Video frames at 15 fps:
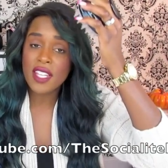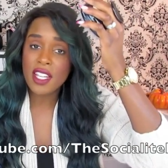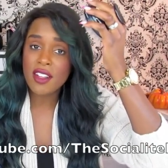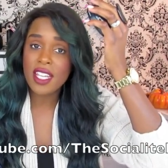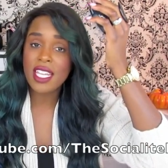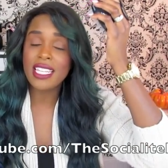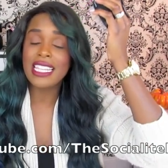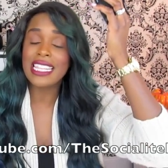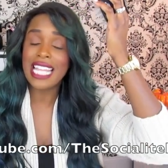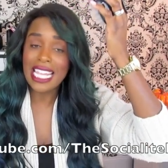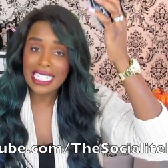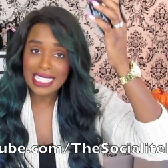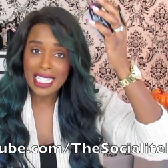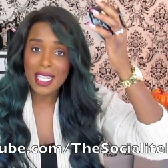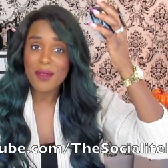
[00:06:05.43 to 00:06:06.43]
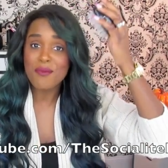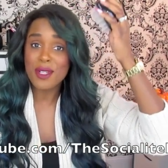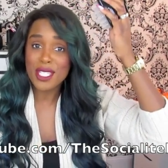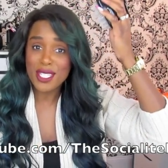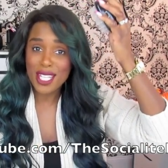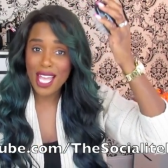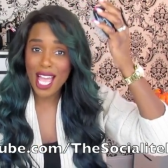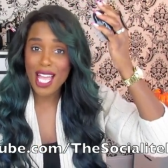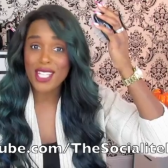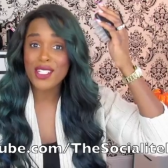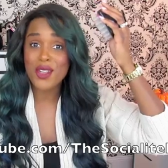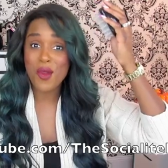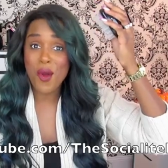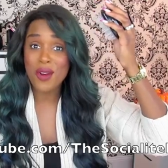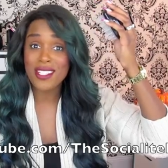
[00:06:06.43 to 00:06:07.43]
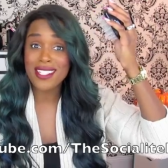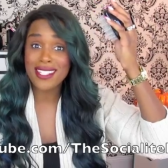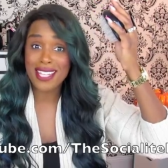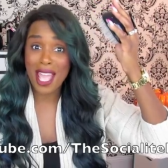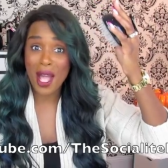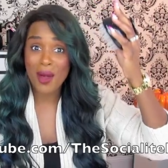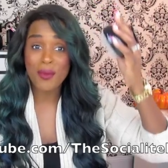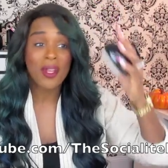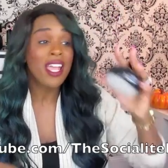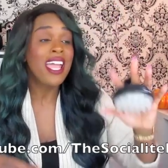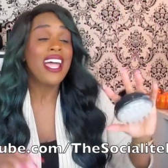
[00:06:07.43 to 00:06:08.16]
very lightly massage your scalp.